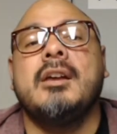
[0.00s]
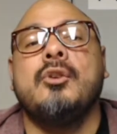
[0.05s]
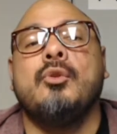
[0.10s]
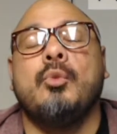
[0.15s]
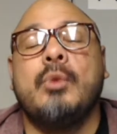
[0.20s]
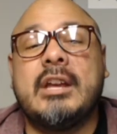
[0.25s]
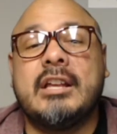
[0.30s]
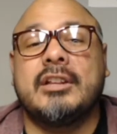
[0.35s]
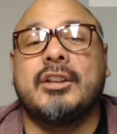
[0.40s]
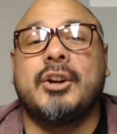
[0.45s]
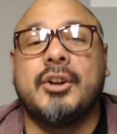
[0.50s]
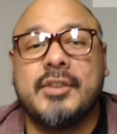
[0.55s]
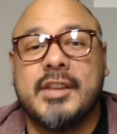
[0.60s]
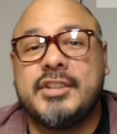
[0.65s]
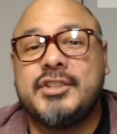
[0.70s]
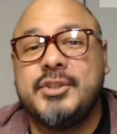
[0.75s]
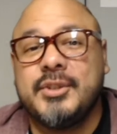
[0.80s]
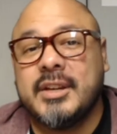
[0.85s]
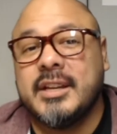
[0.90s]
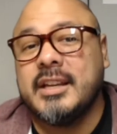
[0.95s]
We learned
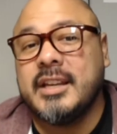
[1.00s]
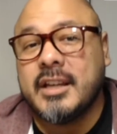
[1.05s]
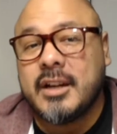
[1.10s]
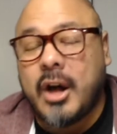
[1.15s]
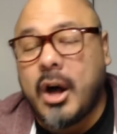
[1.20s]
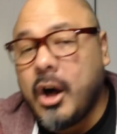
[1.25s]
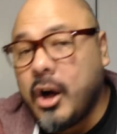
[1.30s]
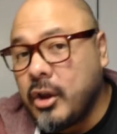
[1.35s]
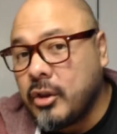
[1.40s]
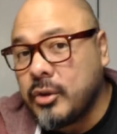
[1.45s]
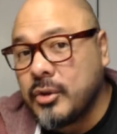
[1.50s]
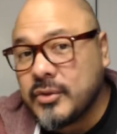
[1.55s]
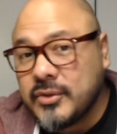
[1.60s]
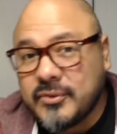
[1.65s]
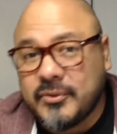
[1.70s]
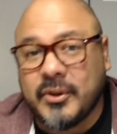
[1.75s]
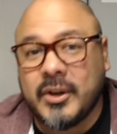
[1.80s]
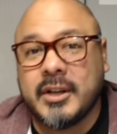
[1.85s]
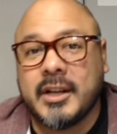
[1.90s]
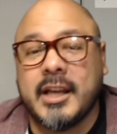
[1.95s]
that you can get all those
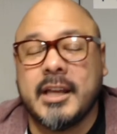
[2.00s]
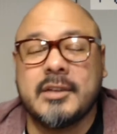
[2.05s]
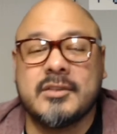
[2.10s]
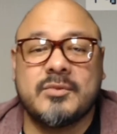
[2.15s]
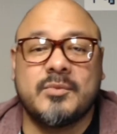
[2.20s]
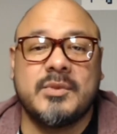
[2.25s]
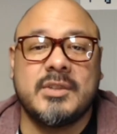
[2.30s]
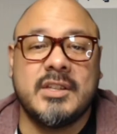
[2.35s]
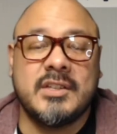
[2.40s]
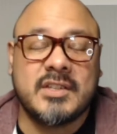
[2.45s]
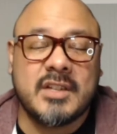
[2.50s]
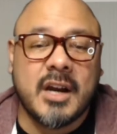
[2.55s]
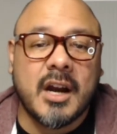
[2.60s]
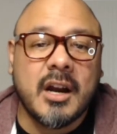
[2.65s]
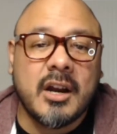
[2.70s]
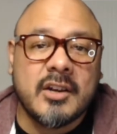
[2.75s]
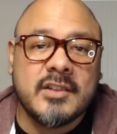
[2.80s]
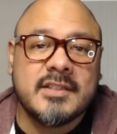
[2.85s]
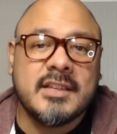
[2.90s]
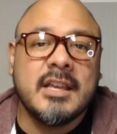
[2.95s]
fun items with these
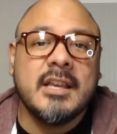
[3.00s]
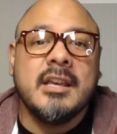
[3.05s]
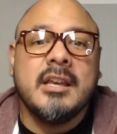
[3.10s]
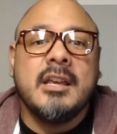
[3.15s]
cards.